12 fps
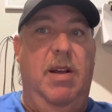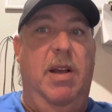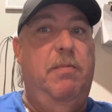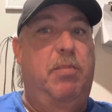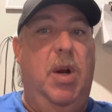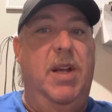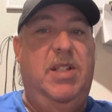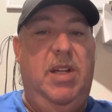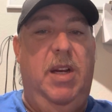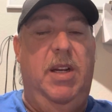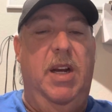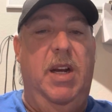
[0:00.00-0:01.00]
I'm probably
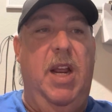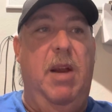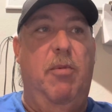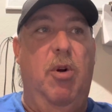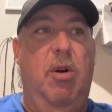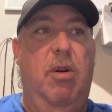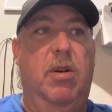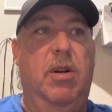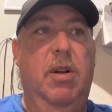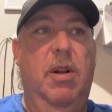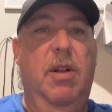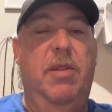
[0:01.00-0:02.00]
saying that name wrong,
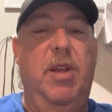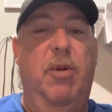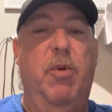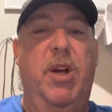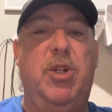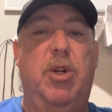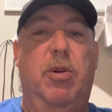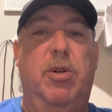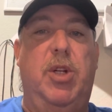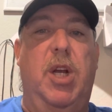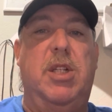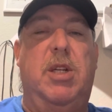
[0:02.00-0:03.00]
the original
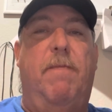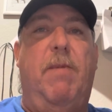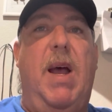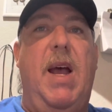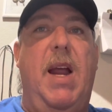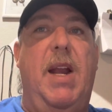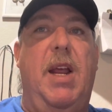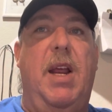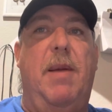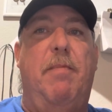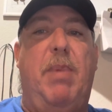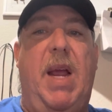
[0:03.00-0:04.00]
Justified
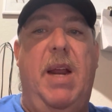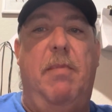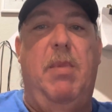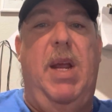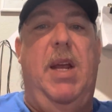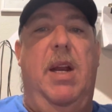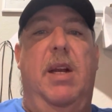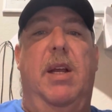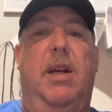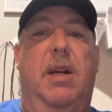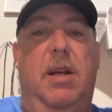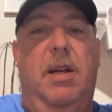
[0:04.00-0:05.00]
and Bad Man
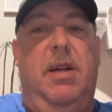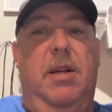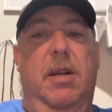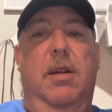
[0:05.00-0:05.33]
in uh,